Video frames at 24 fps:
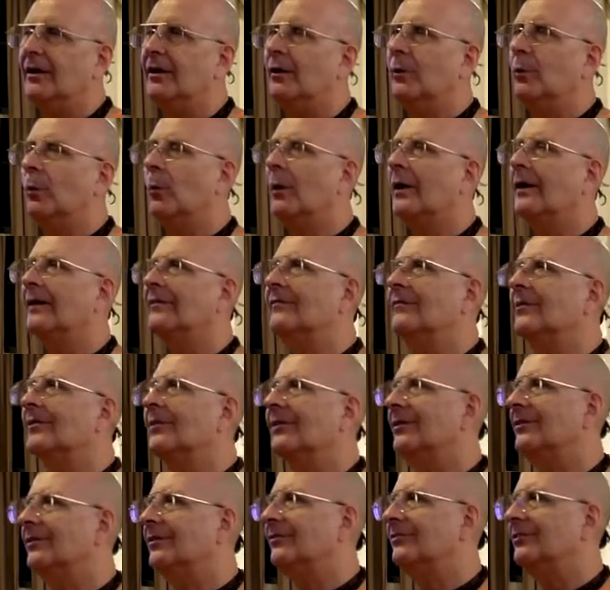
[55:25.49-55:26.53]
Wherever
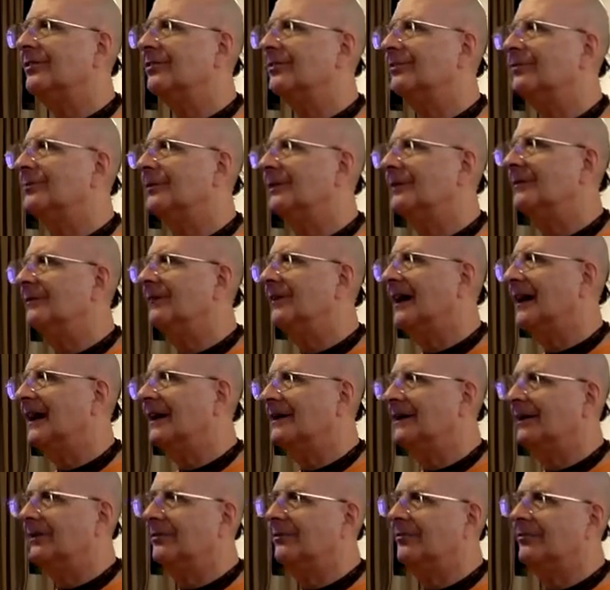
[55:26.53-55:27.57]
there is extreme
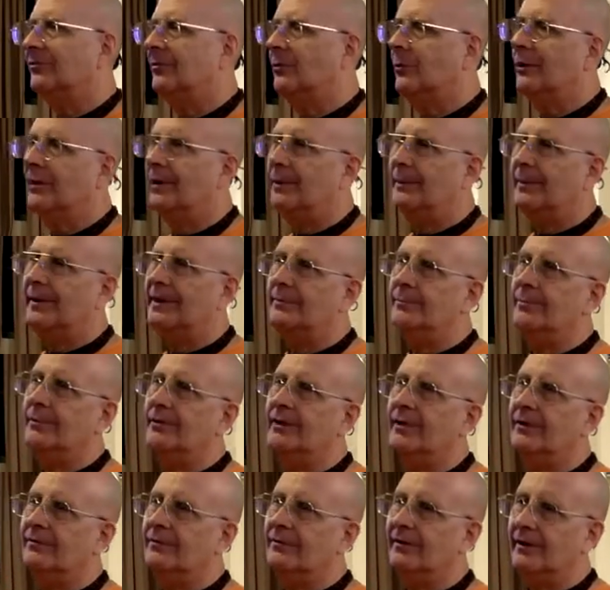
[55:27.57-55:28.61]
violence, where people
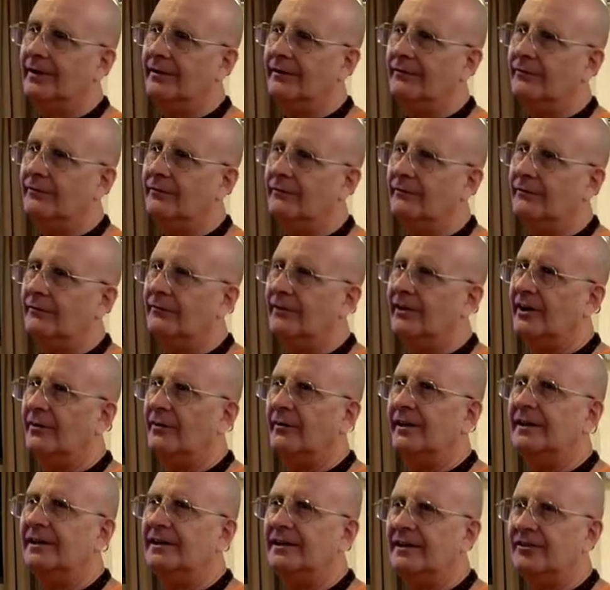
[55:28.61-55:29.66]
have lived
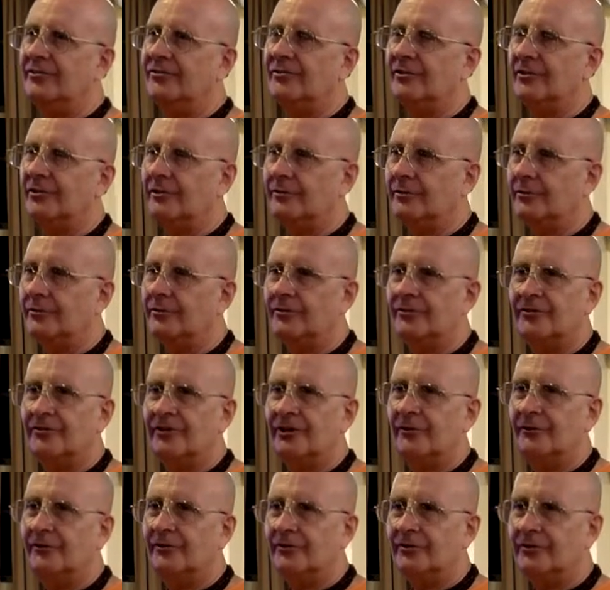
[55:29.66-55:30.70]
very dissolute,
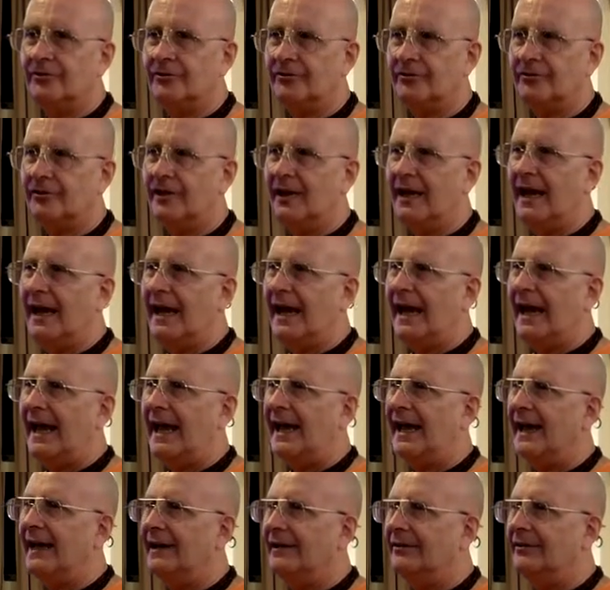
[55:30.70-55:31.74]
selfish,
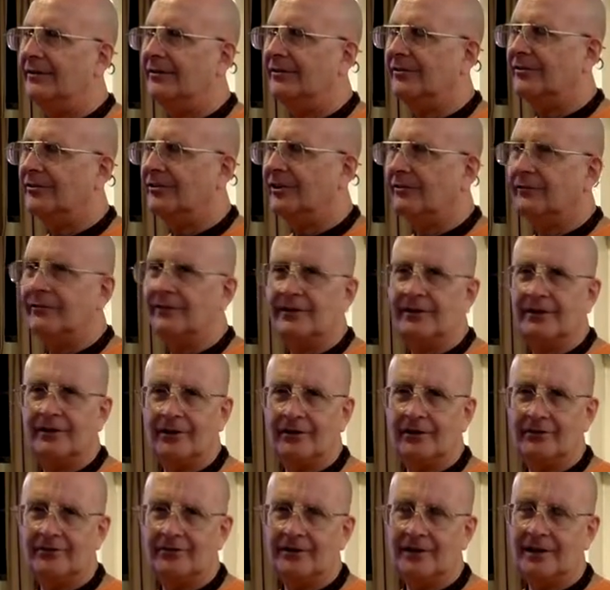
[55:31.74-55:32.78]
and
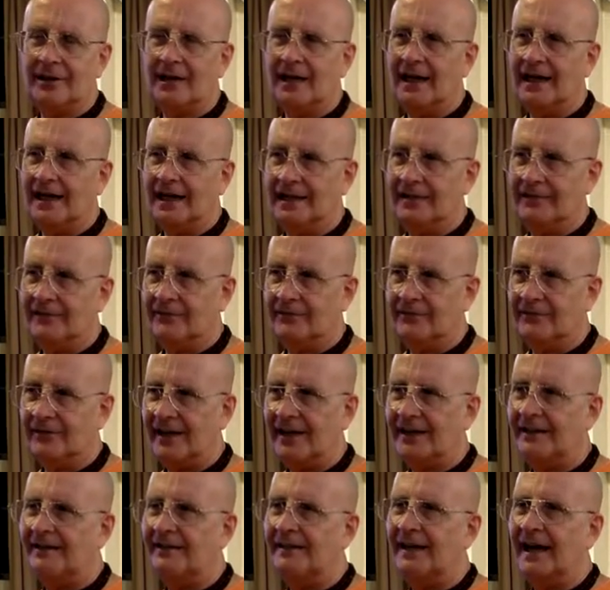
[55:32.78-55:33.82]
self-indulgent lives
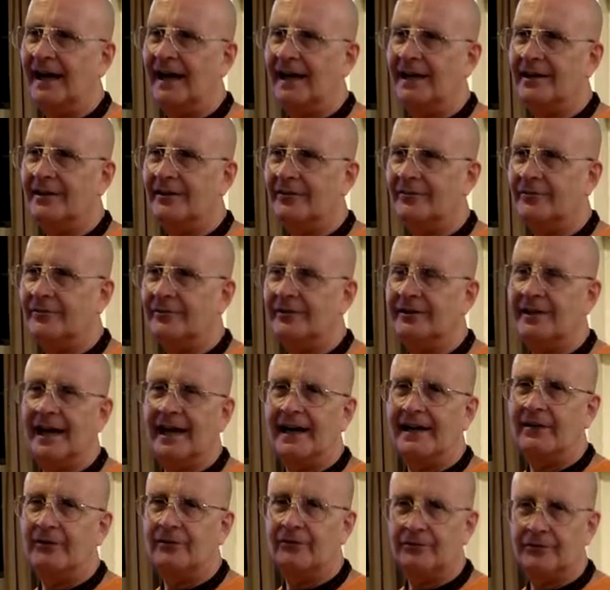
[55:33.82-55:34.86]
and died under
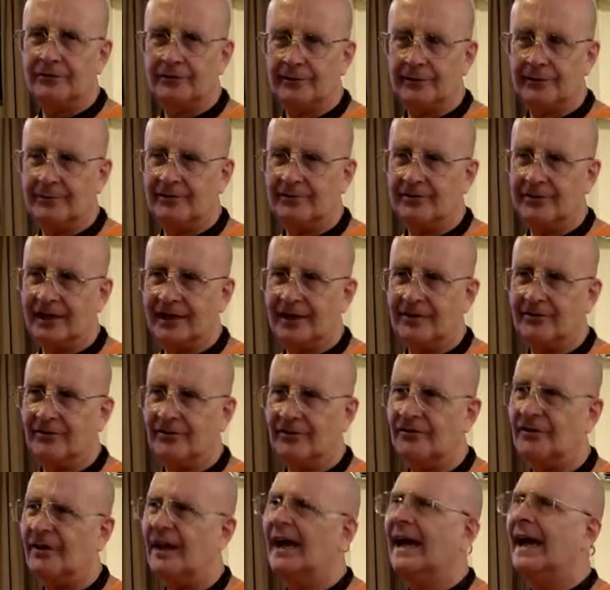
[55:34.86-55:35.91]
dire
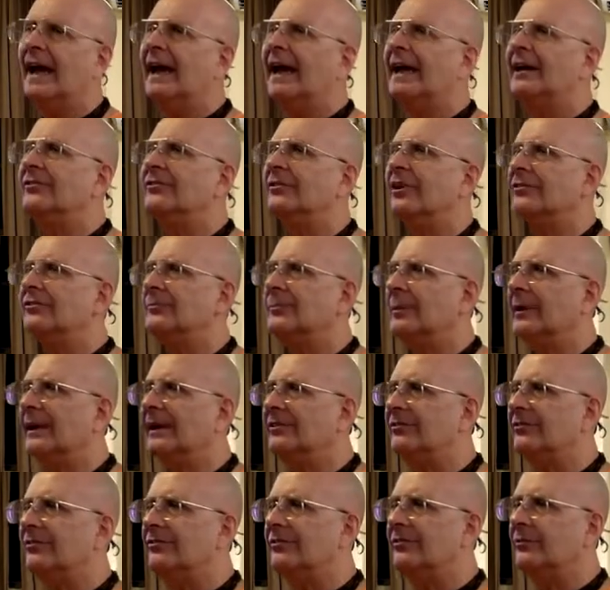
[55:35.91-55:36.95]
circumstances, in such
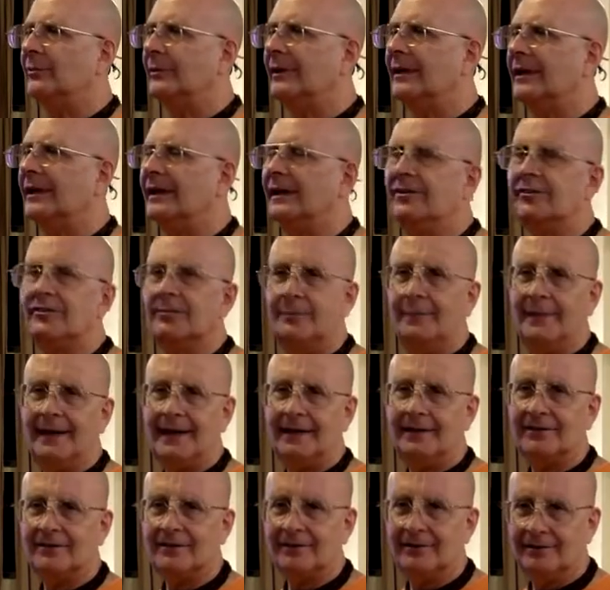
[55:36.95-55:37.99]
places we can
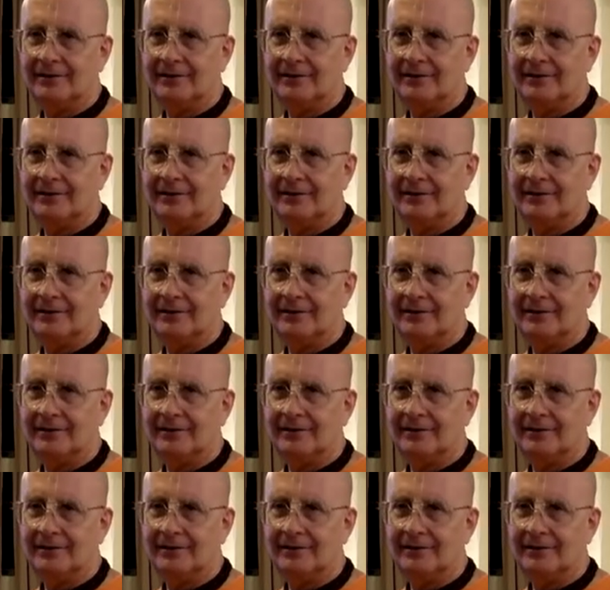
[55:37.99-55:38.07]
expect